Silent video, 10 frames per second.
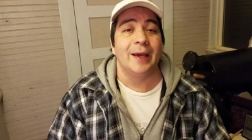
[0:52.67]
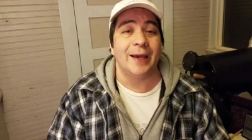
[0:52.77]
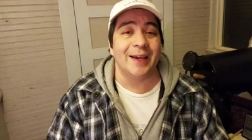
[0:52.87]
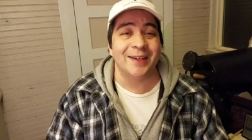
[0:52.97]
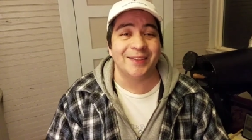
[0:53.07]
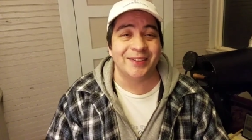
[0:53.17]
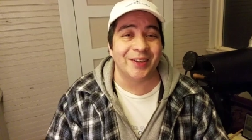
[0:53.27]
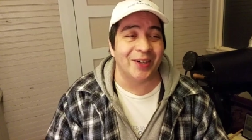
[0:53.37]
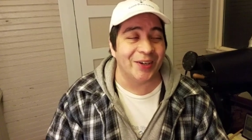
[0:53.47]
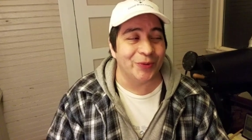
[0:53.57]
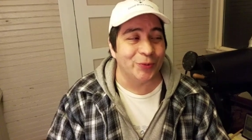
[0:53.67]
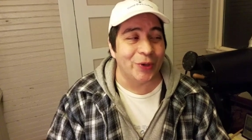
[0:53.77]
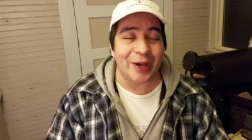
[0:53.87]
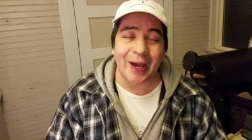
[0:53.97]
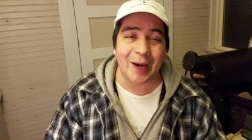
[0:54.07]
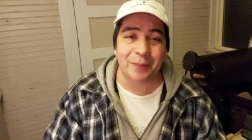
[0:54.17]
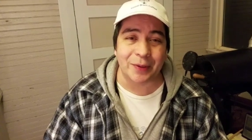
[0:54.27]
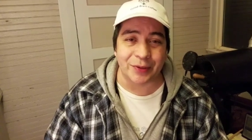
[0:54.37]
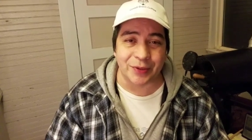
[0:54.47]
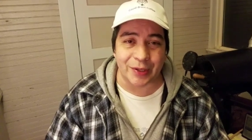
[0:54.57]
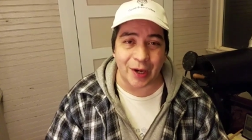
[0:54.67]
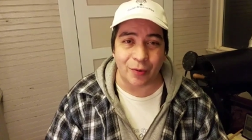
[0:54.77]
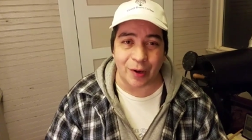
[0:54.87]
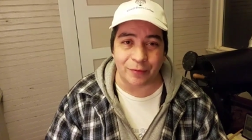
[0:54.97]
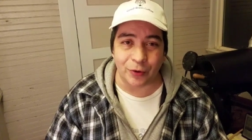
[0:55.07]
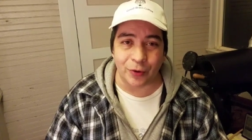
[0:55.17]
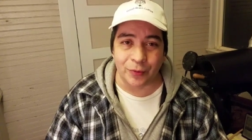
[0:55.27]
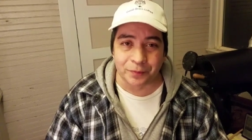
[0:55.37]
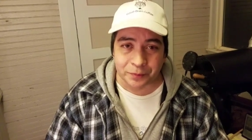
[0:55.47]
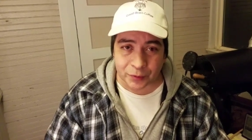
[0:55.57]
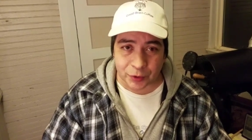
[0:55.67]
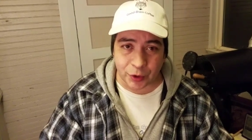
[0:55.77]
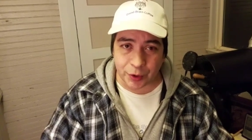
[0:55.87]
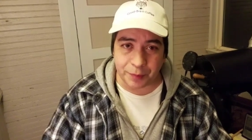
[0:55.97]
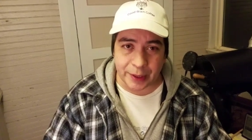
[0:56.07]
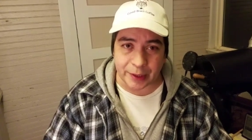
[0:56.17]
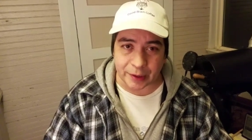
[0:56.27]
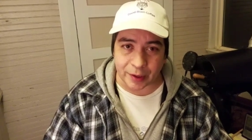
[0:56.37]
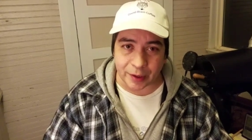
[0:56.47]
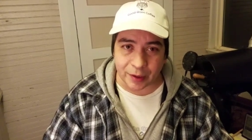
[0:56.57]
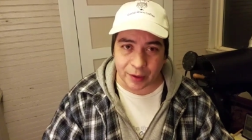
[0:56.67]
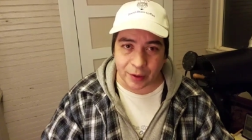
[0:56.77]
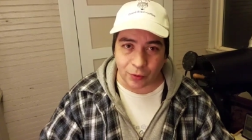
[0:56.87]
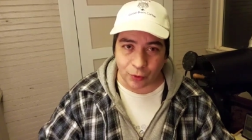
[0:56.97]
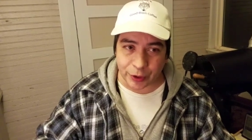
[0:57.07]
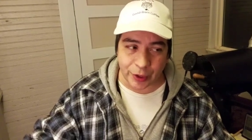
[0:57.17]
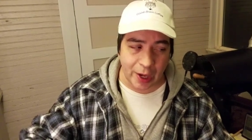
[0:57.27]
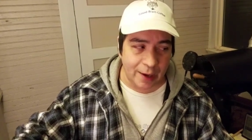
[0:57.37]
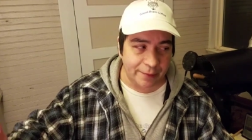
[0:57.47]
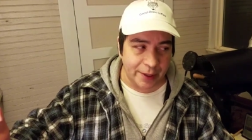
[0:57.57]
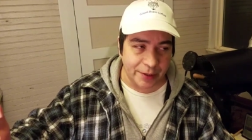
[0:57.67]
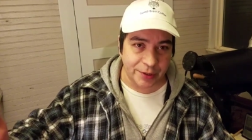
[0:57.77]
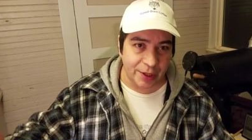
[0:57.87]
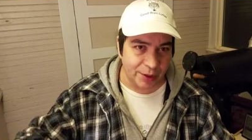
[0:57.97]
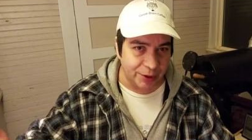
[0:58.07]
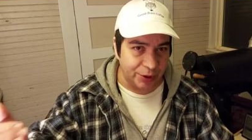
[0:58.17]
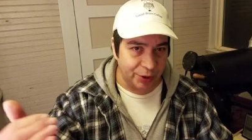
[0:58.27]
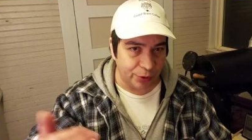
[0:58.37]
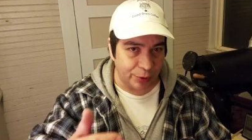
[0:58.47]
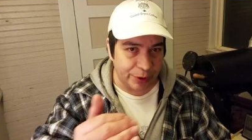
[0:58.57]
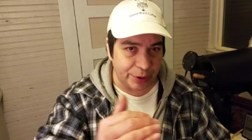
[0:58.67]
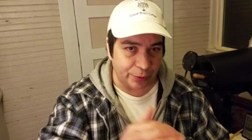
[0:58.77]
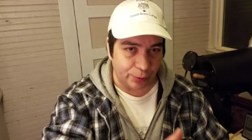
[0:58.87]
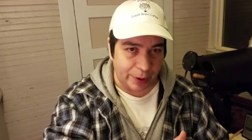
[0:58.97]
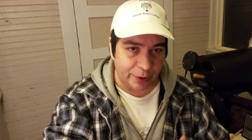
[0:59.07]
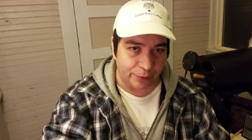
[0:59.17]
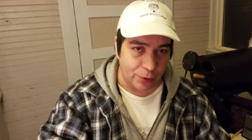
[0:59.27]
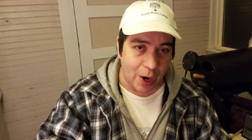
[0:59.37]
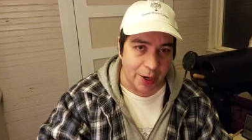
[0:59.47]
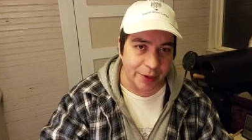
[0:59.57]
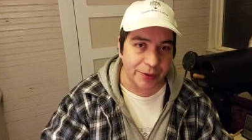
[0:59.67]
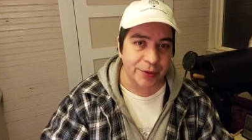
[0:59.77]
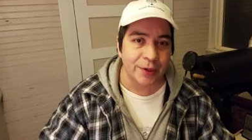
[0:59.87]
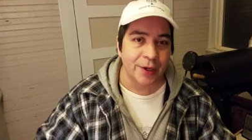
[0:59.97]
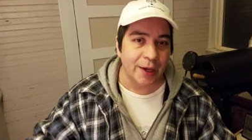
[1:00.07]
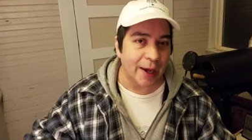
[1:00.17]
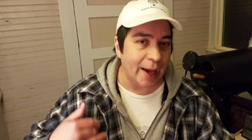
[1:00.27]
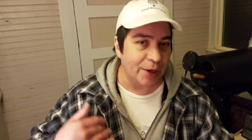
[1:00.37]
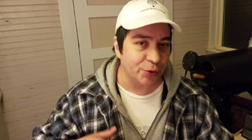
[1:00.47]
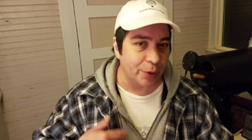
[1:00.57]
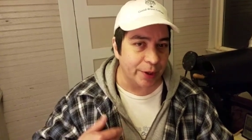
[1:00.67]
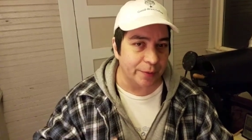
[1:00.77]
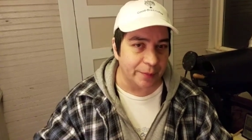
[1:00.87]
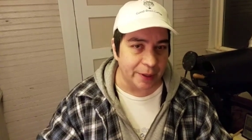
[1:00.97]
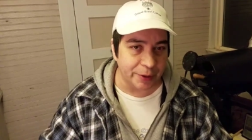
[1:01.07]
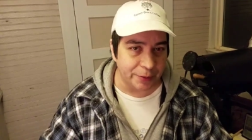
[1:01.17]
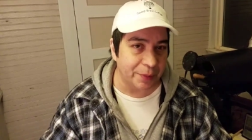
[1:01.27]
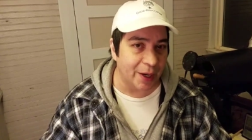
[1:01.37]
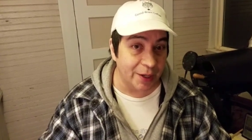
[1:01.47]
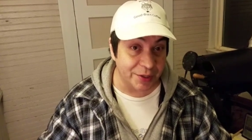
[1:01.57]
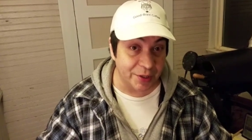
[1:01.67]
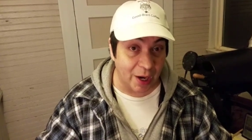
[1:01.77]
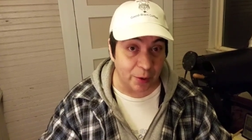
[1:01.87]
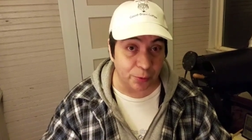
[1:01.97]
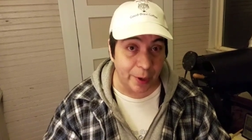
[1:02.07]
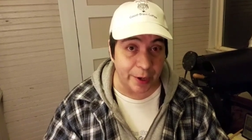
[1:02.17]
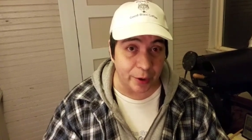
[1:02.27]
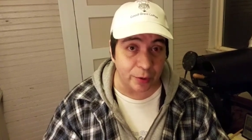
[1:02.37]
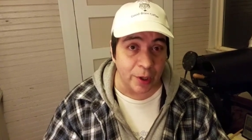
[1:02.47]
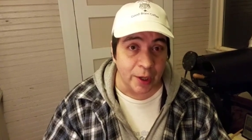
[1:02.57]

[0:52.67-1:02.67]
And uh, what happens, however, to the bean? when you have a steadily decreasing rate of rise, as recommended by Scott Rao.